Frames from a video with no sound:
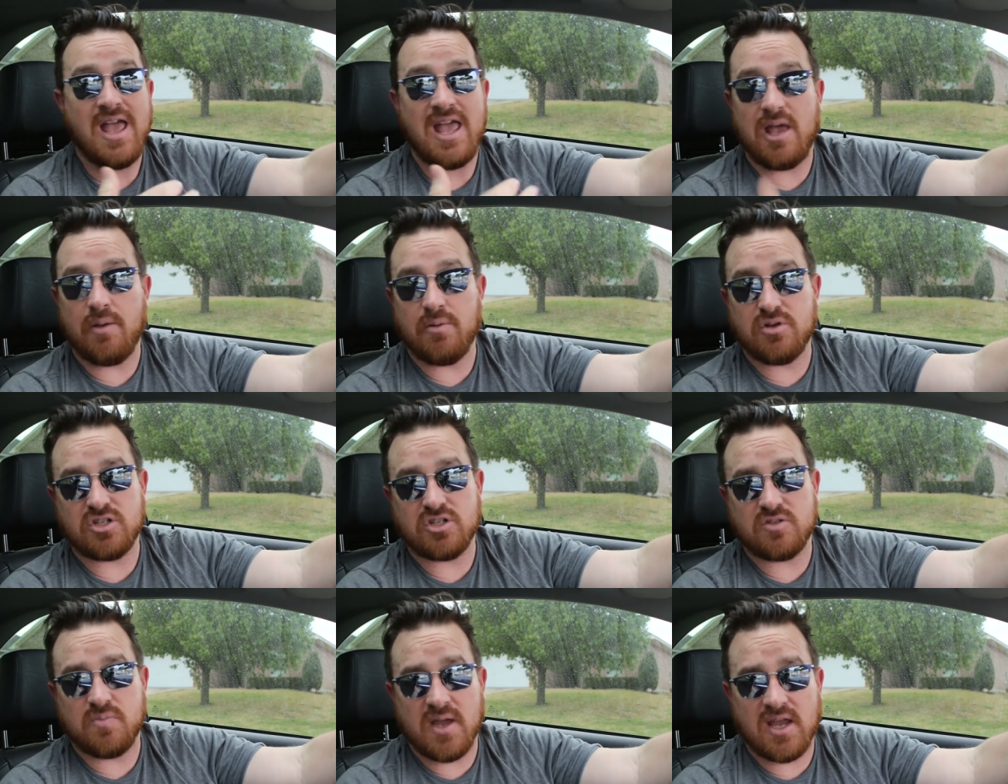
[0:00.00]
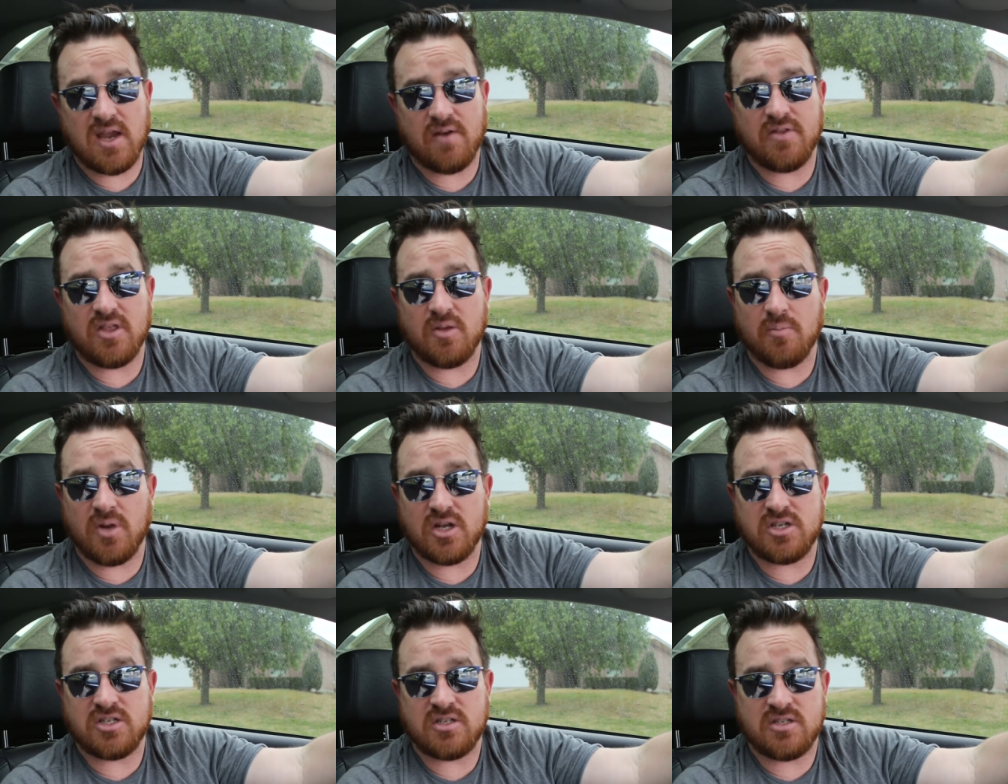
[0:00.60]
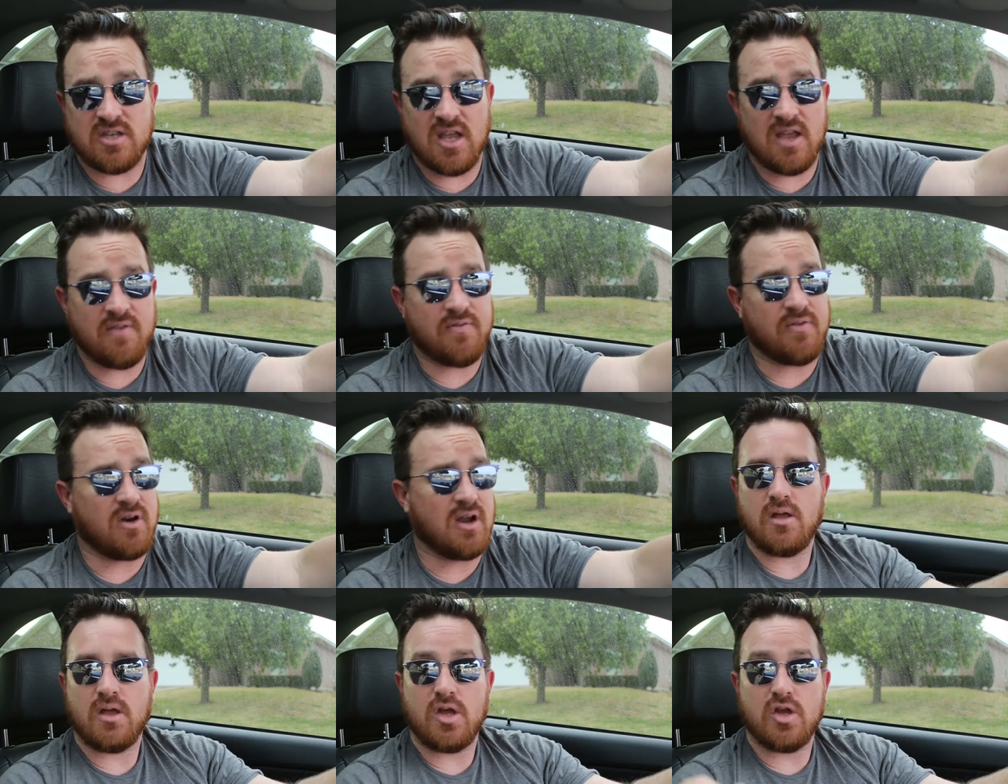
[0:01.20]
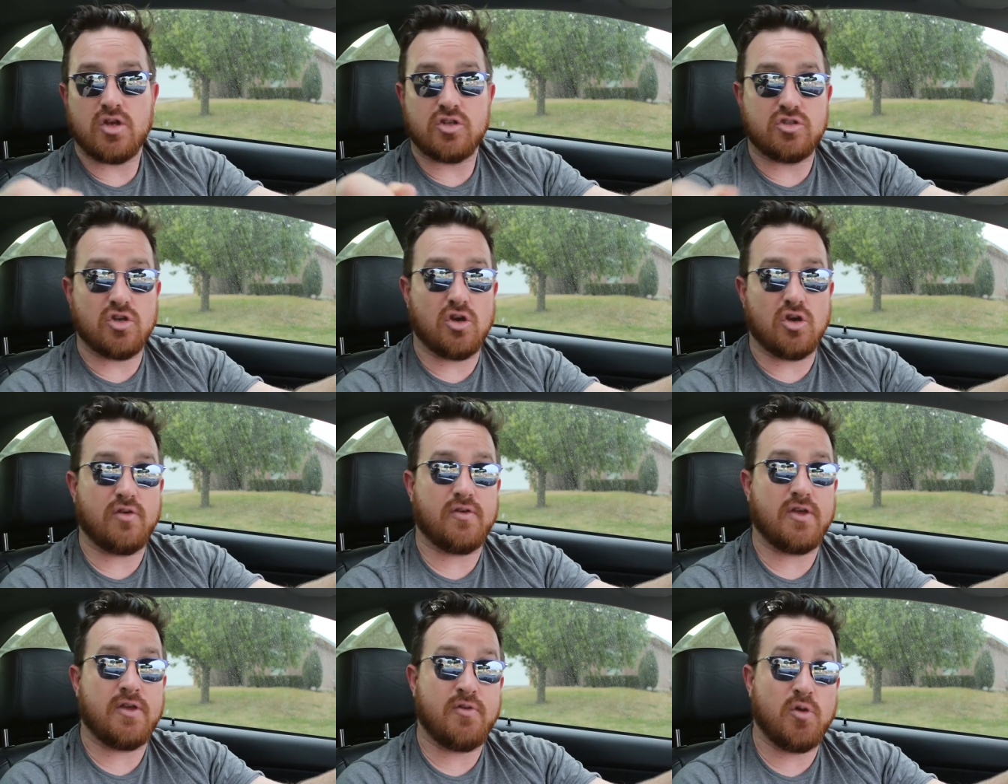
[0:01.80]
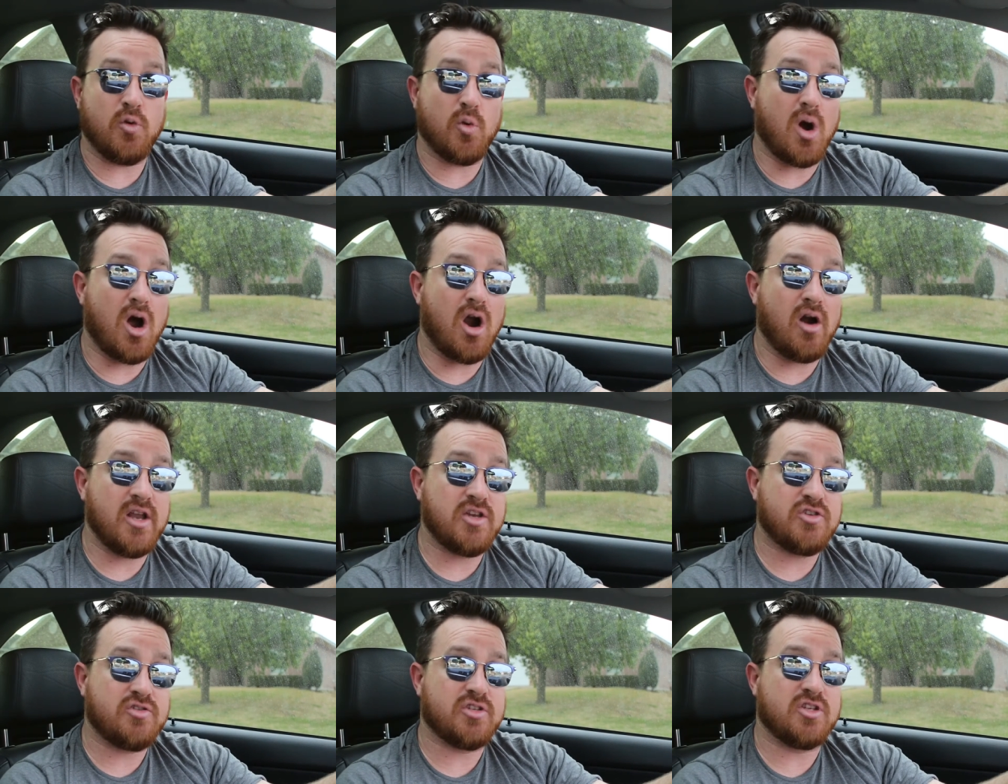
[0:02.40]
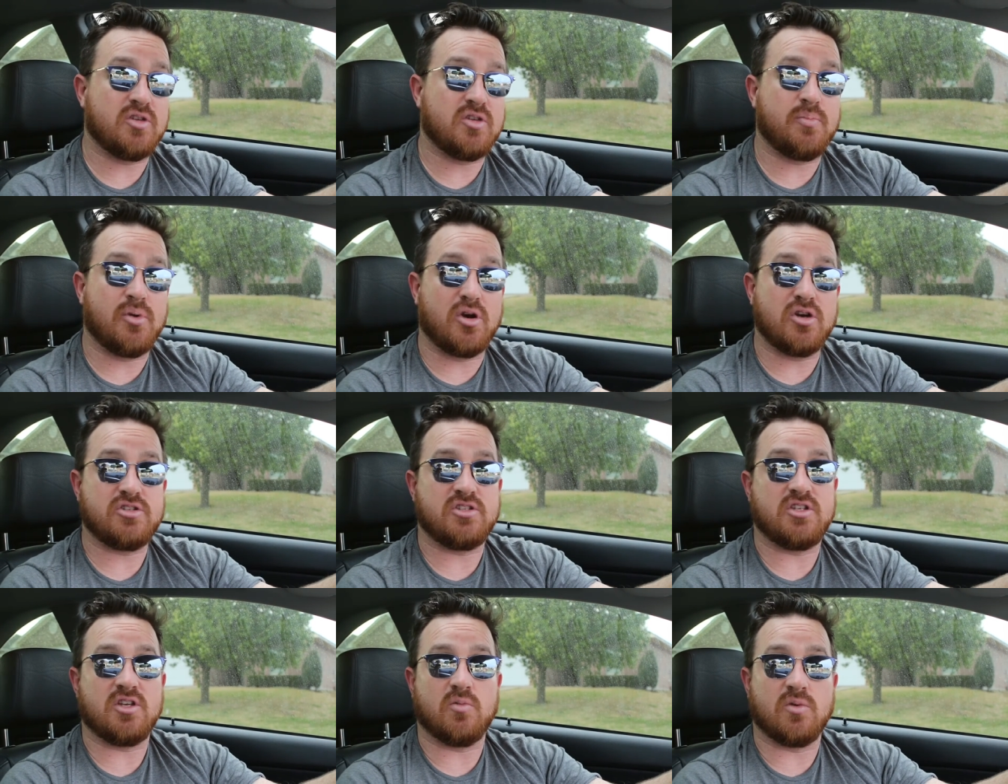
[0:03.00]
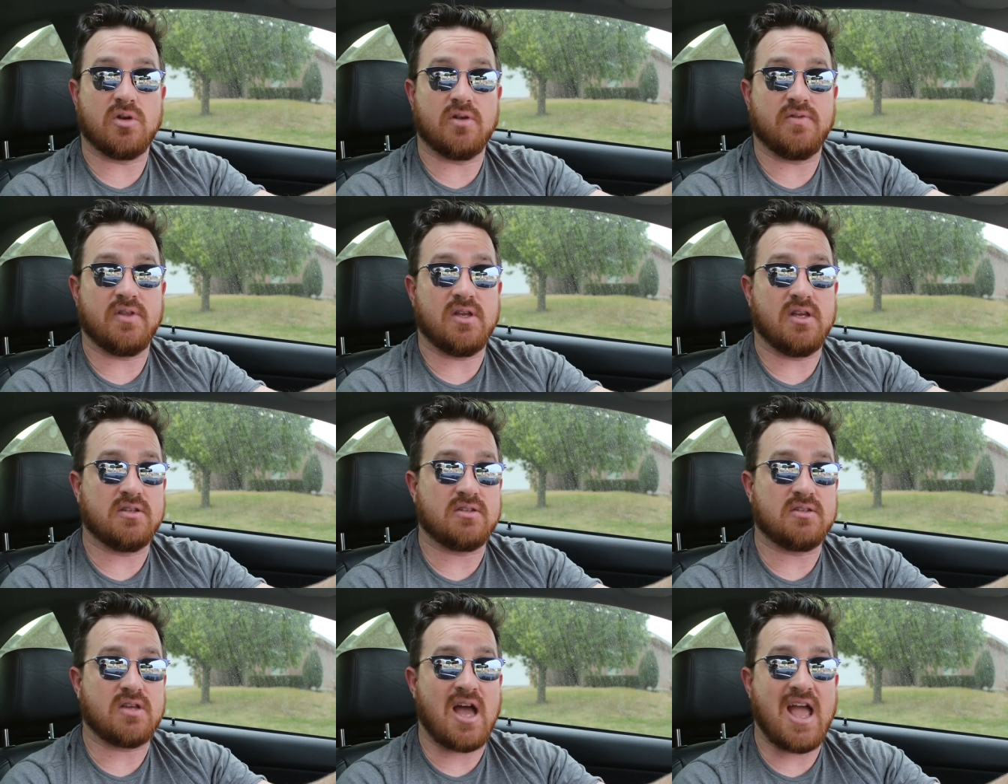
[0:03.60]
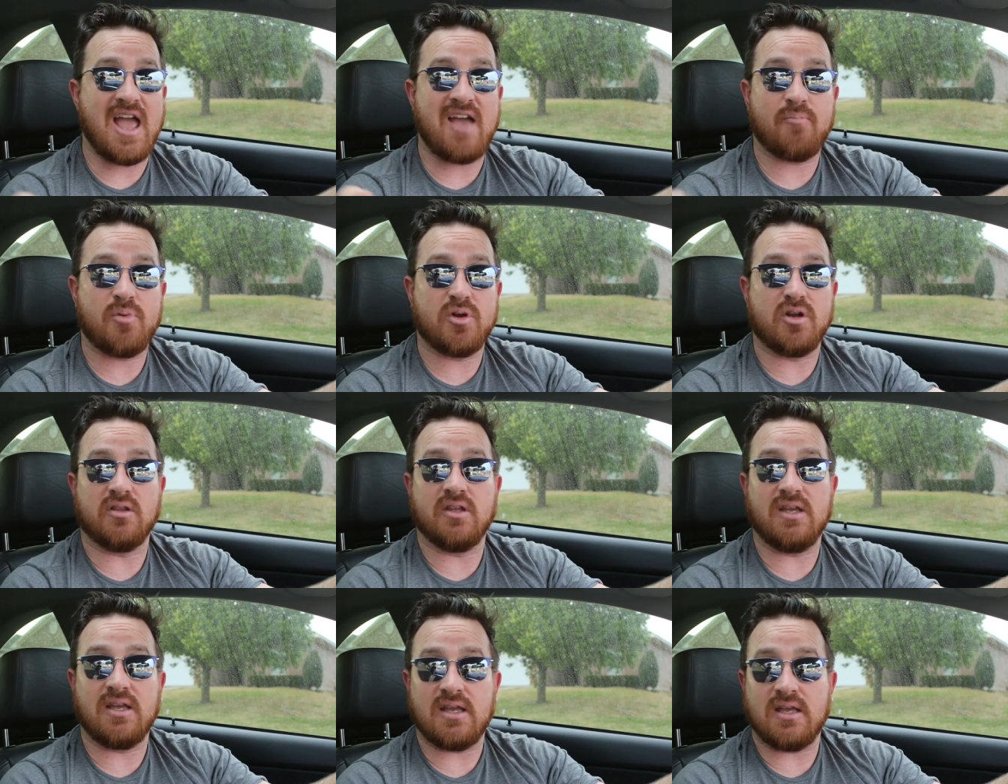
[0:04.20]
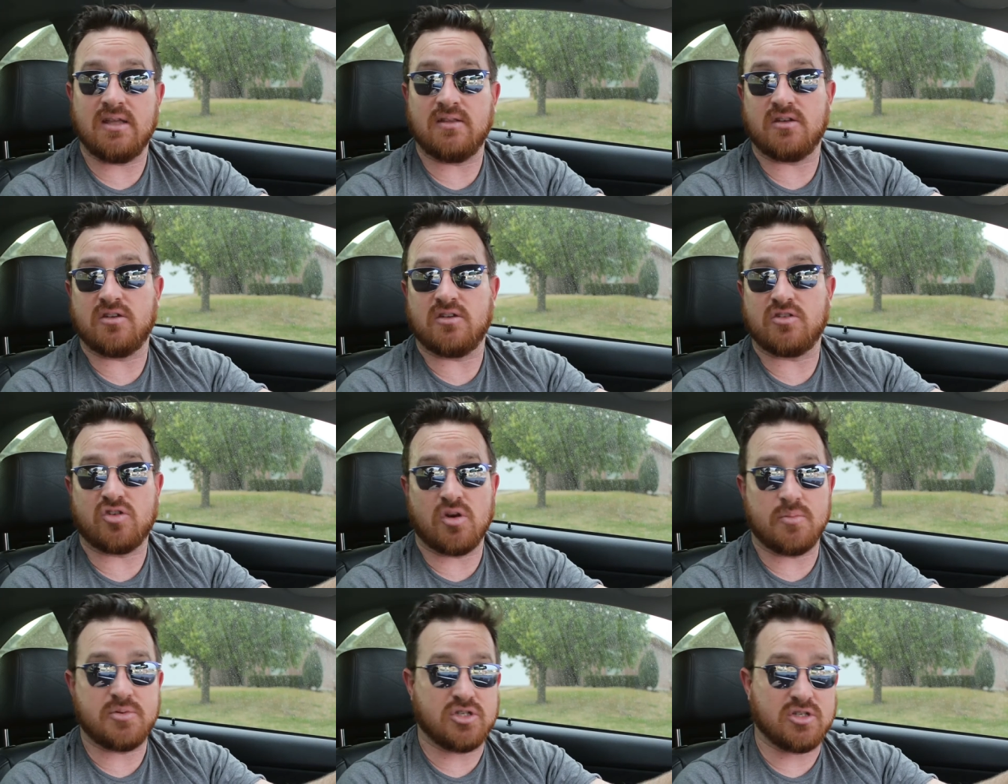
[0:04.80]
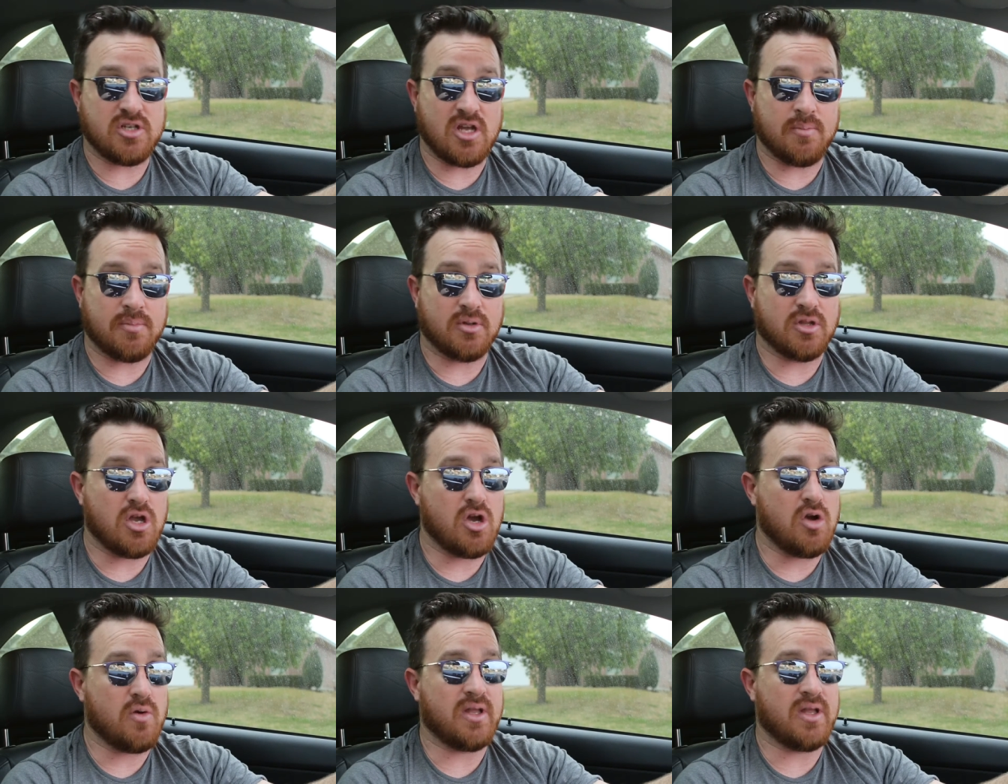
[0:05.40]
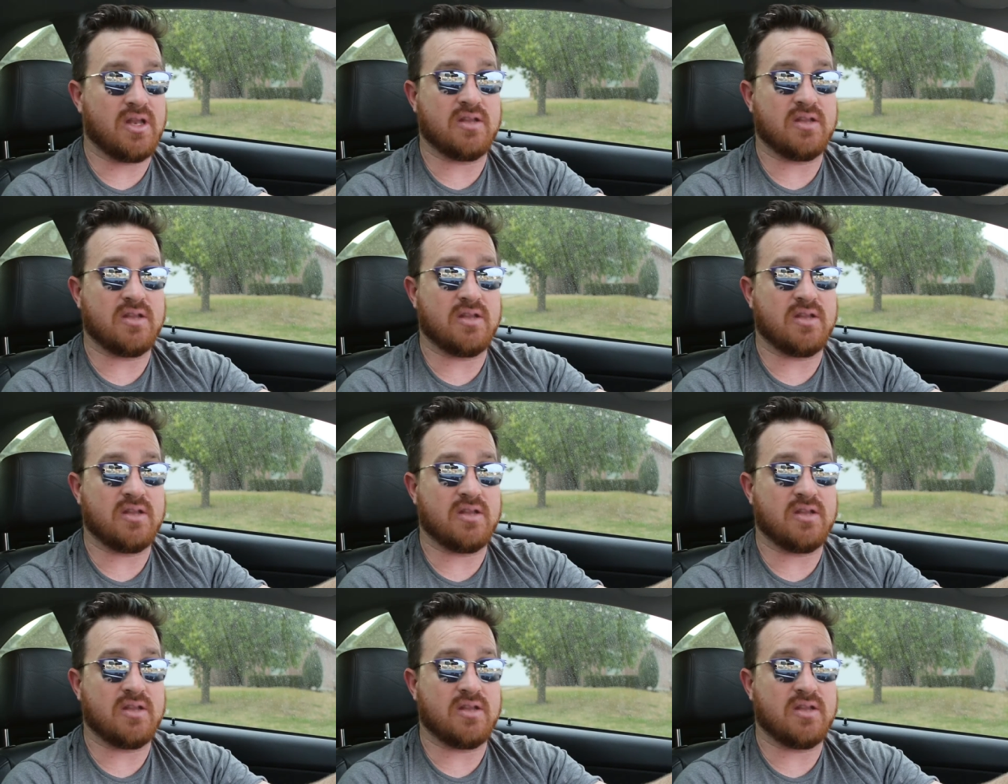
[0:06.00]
It would just make everything much safer. So if you are interested in purchasing one of these, I have put a link in the description down below.